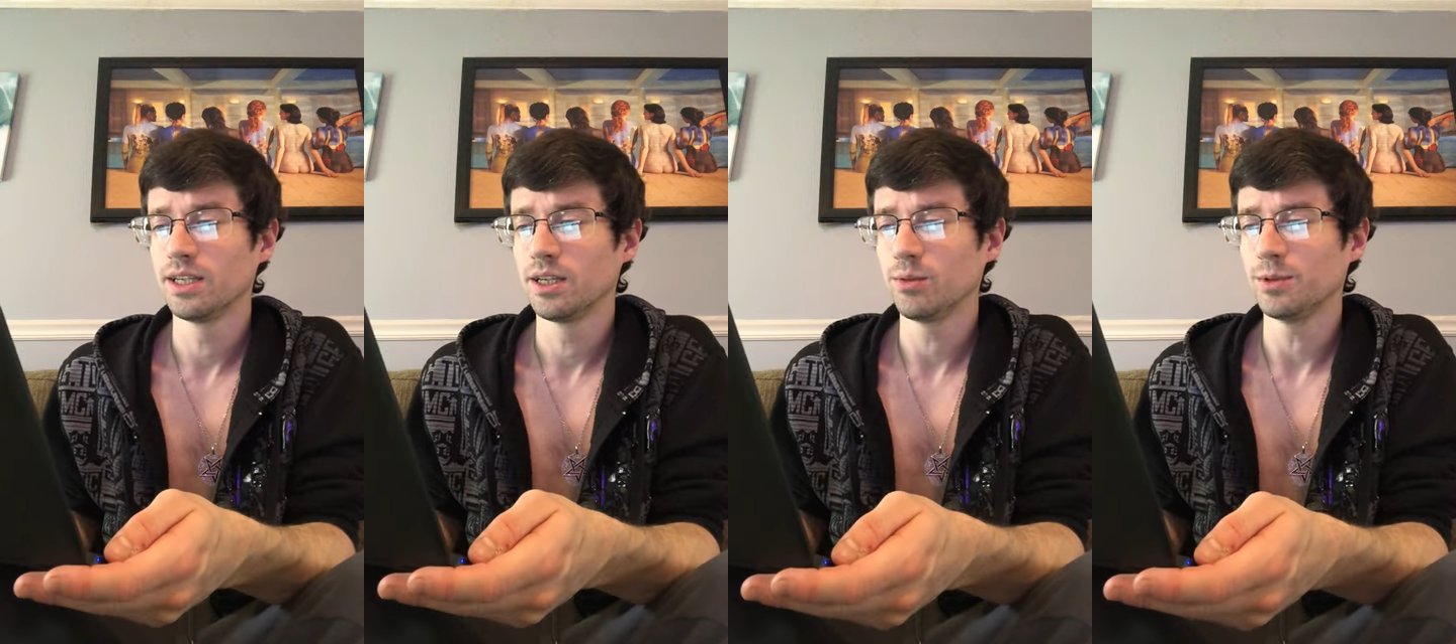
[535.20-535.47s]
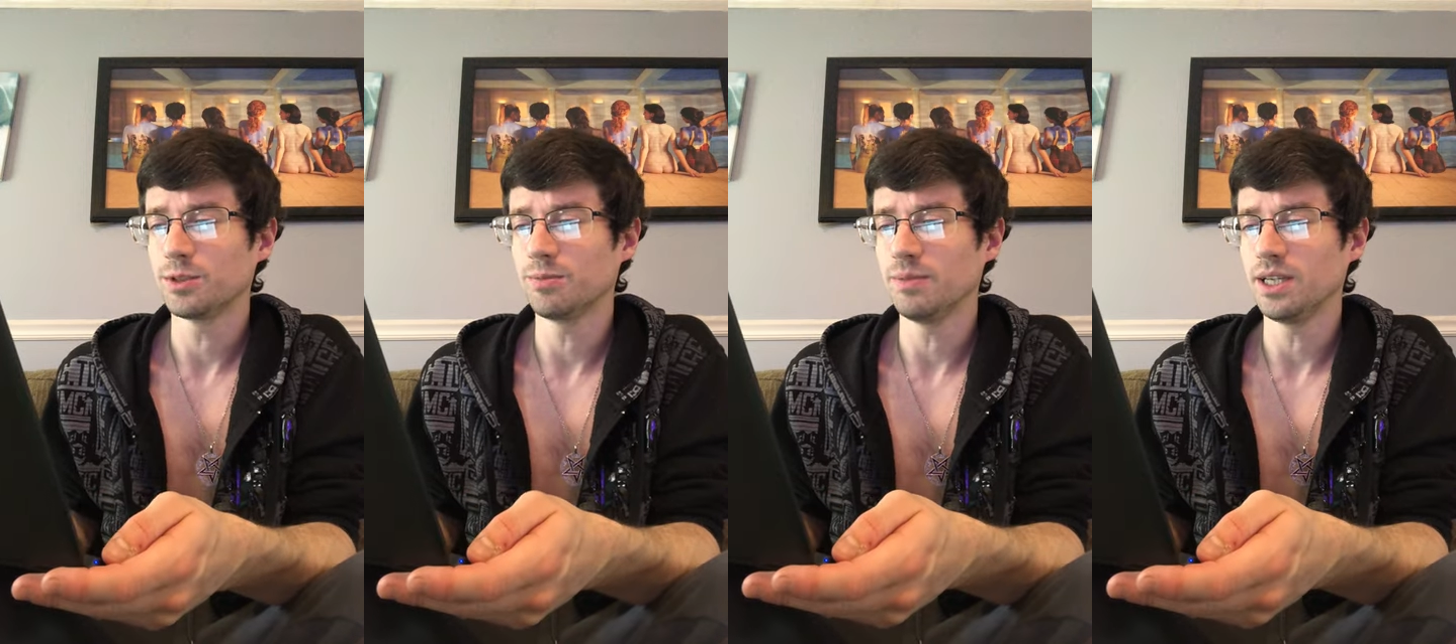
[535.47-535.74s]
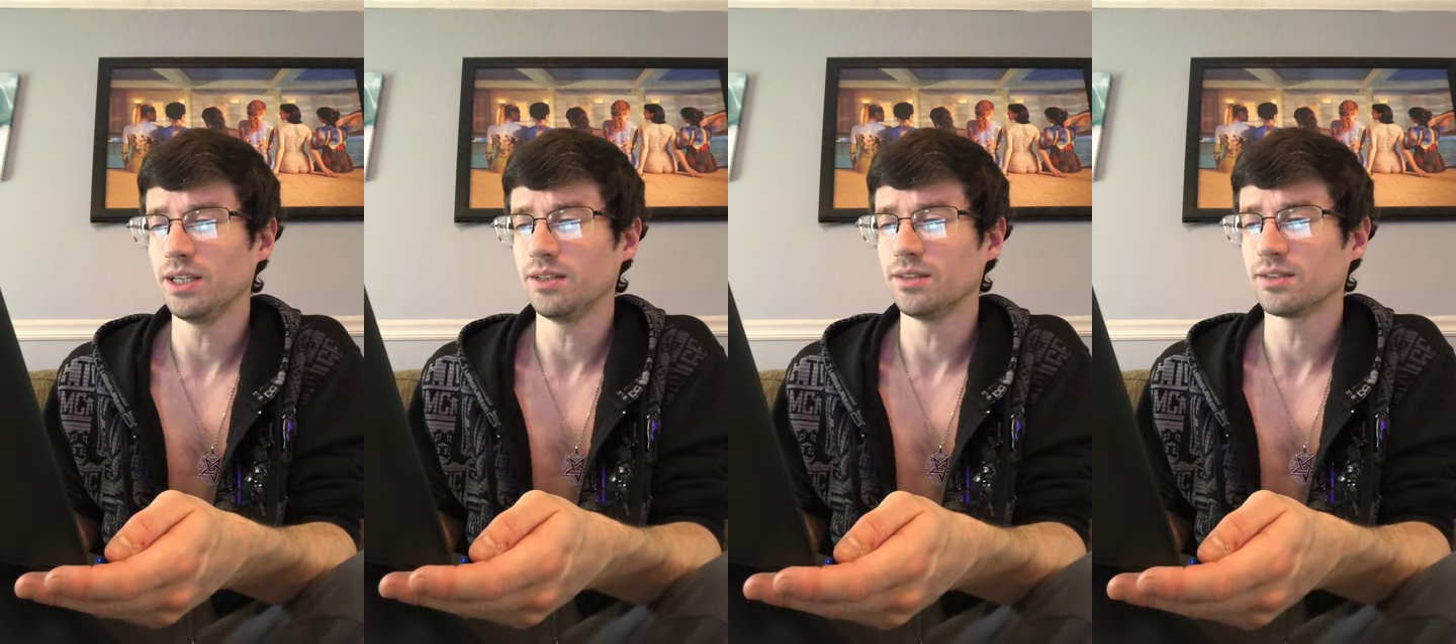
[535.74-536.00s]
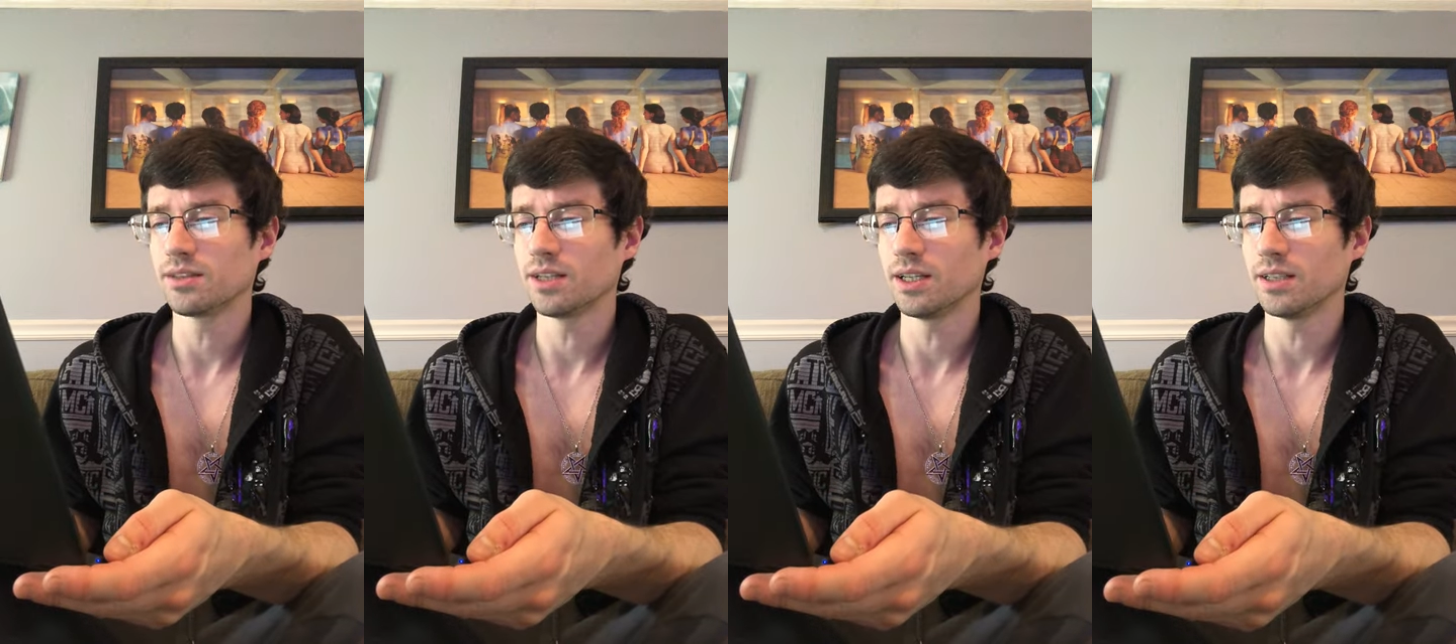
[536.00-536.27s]
which
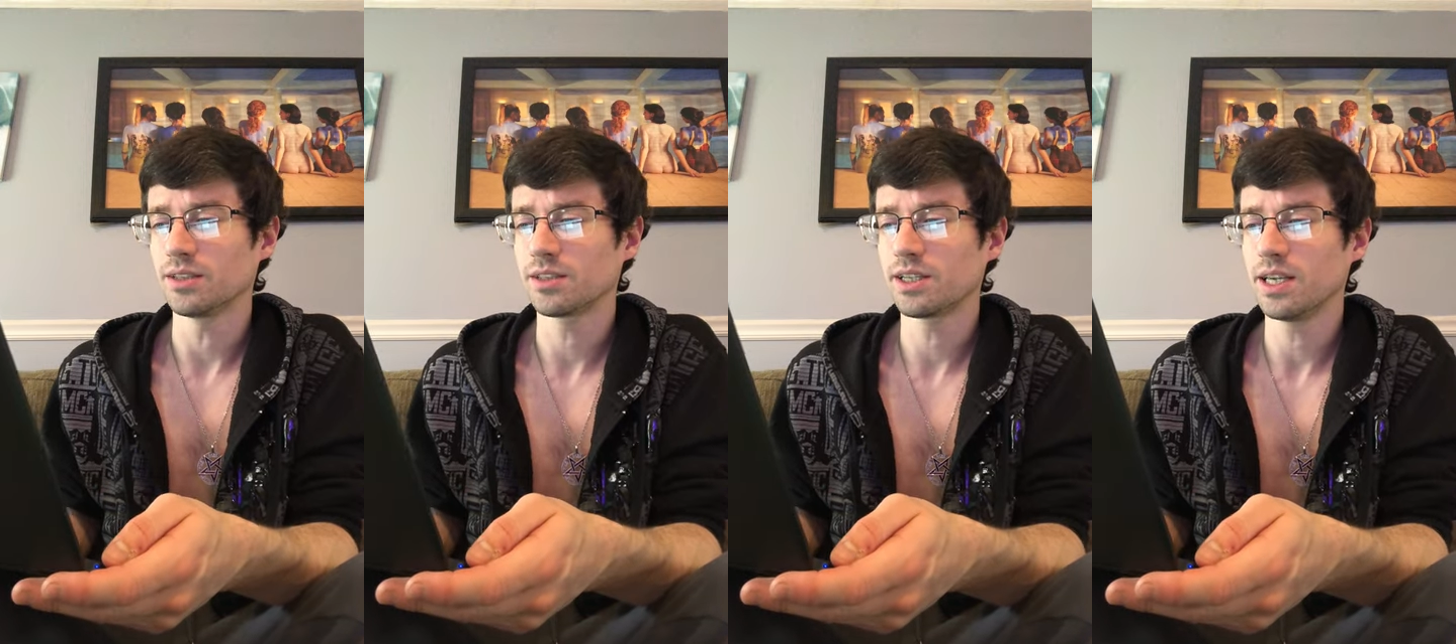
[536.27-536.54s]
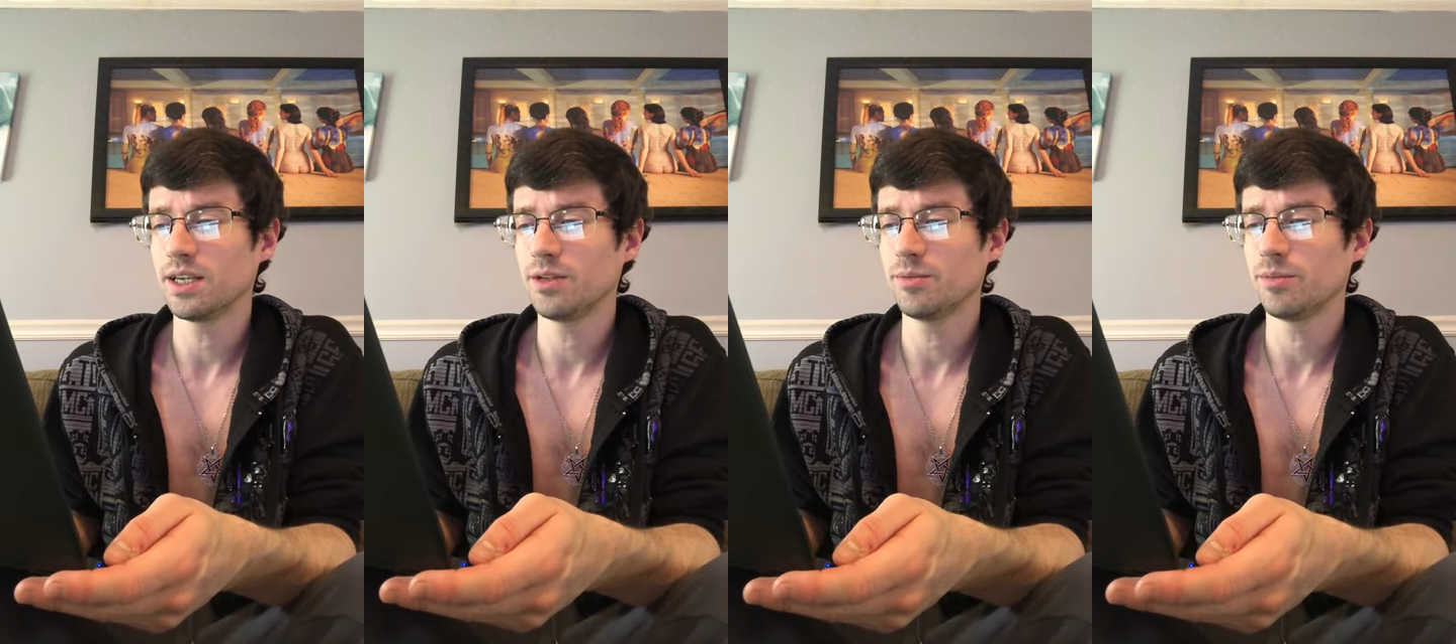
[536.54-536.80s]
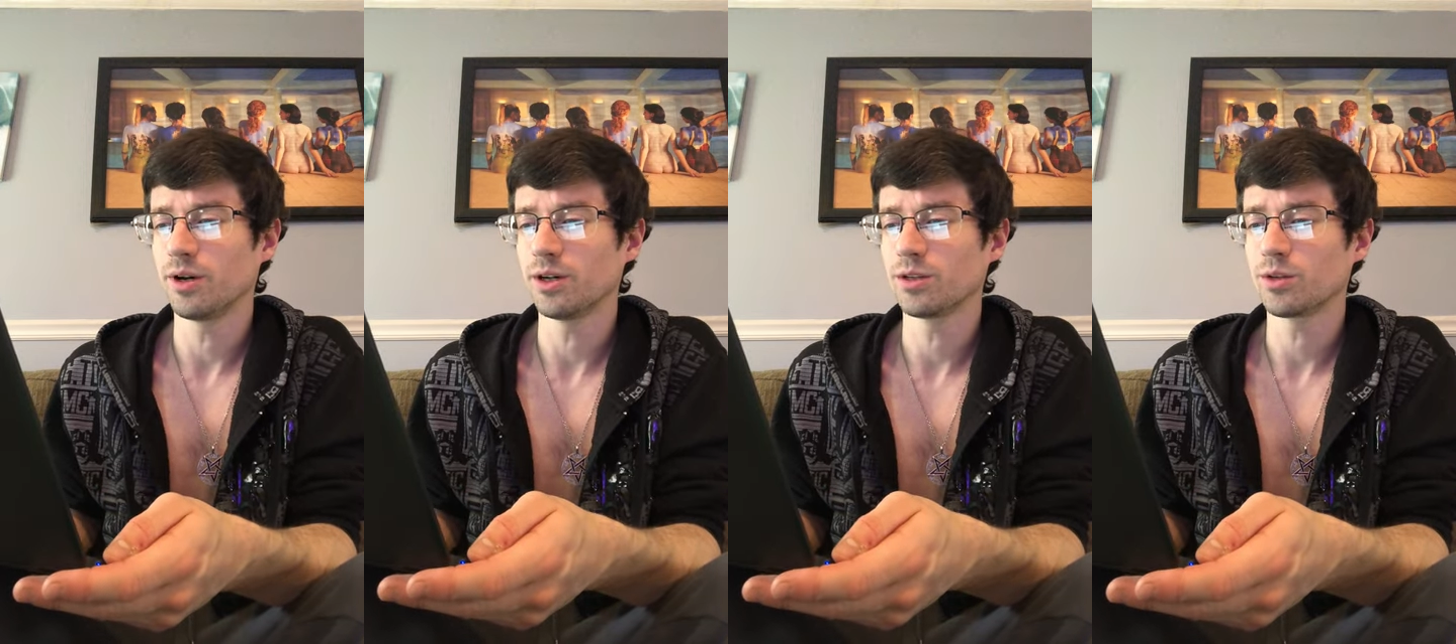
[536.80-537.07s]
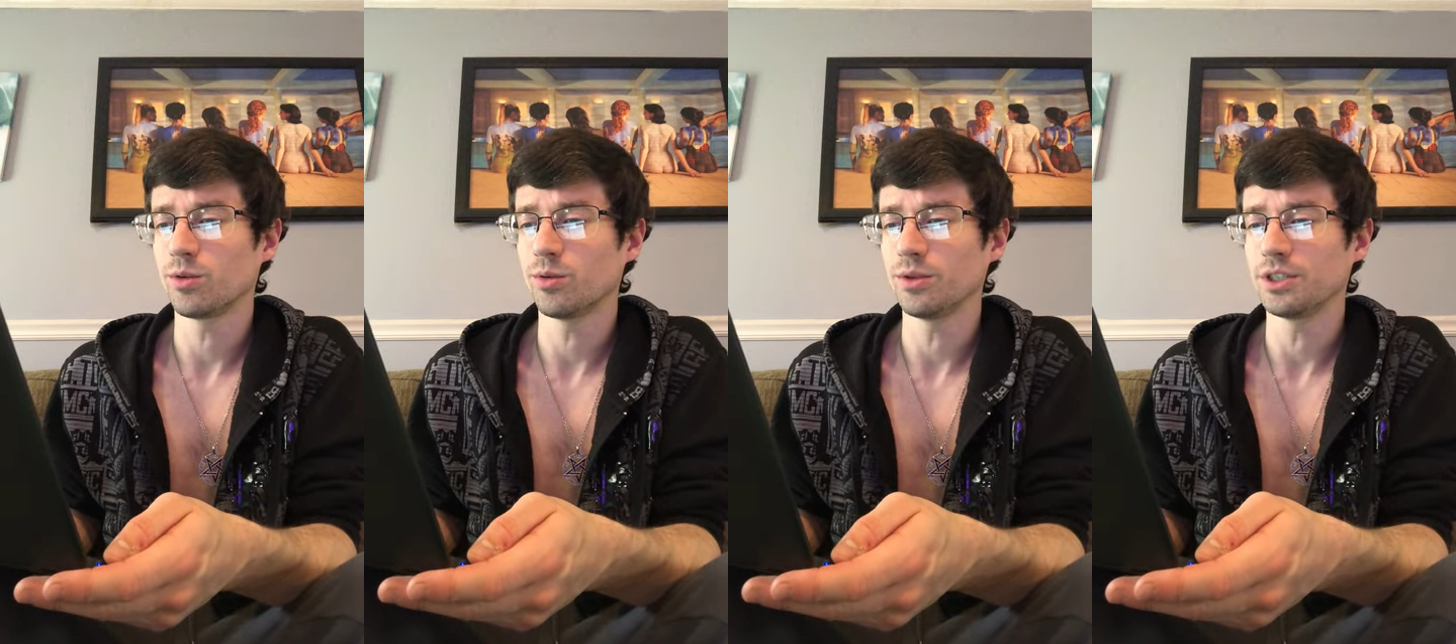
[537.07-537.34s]
means uh, skin,
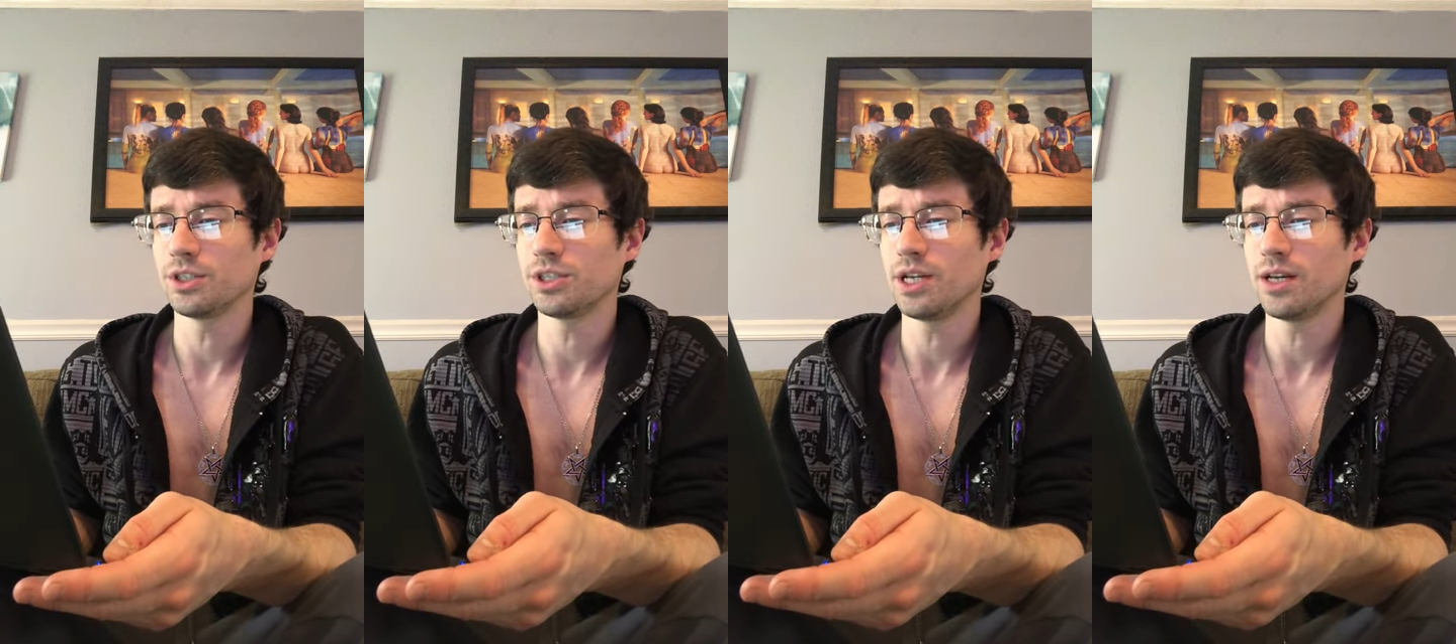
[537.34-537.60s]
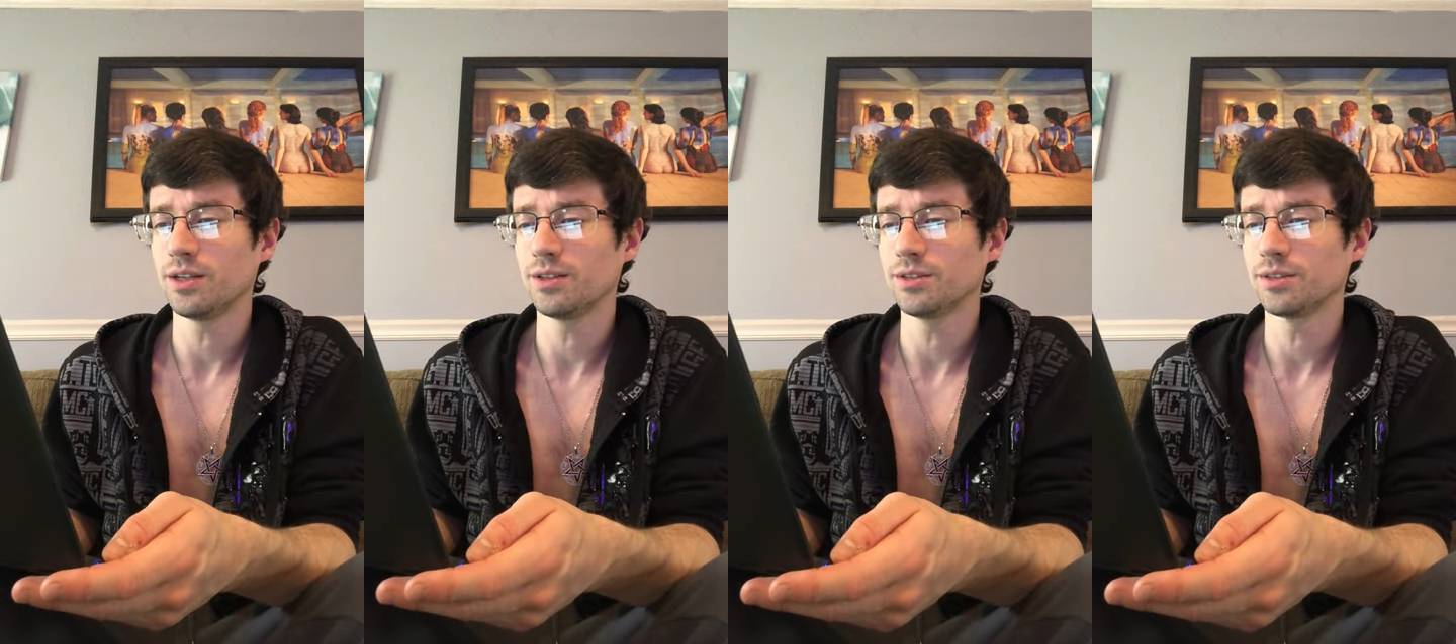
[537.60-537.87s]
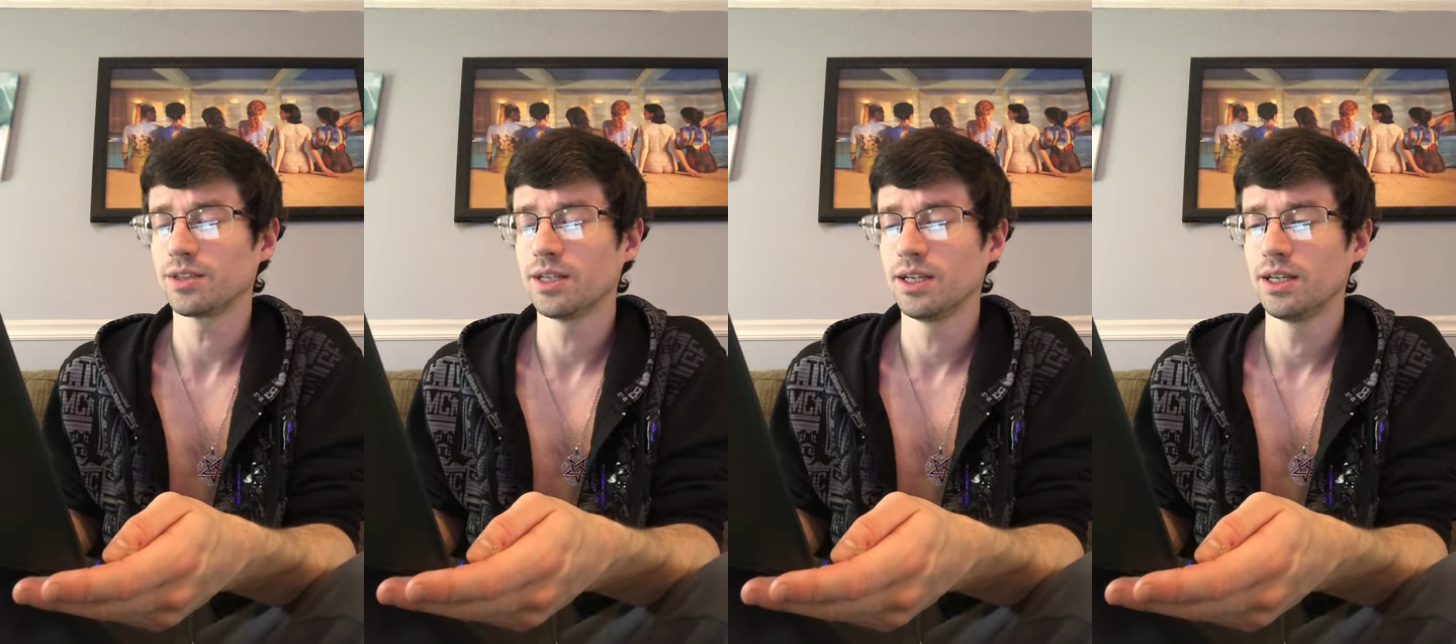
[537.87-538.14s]
bark, or shells.